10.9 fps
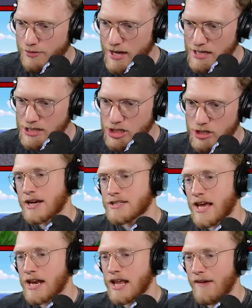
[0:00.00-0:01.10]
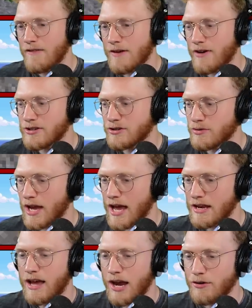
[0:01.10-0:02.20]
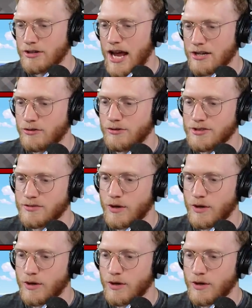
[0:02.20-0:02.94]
this is that even if I do get Aerodactyls,